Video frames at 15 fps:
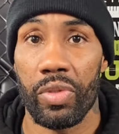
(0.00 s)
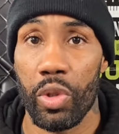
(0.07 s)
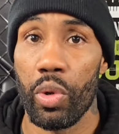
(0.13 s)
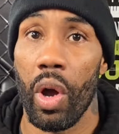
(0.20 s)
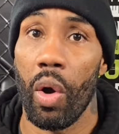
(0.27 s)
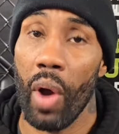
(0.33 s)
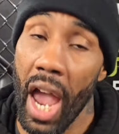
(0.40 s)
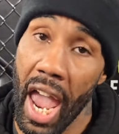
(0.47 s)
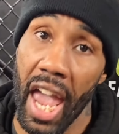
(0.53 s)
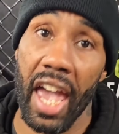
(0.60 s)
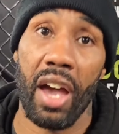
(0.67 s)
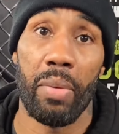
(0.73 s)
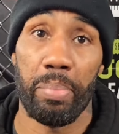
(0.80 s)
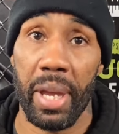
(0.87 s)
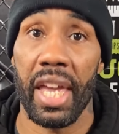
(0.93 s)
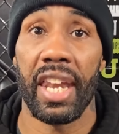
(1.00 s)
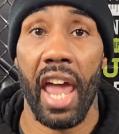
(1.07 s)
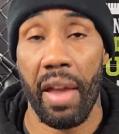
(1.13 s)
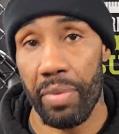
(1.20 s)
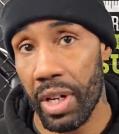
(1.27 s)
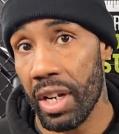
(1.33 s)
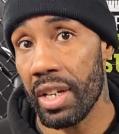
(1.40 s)
you know, and him
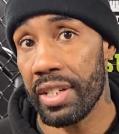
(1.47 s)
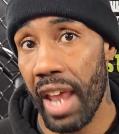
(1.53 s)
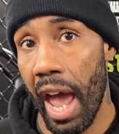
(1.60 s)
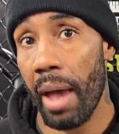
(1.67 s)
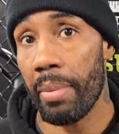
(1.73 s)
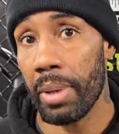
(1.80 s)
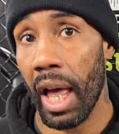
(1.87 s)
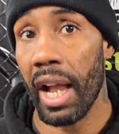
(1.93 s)
being able to adapt.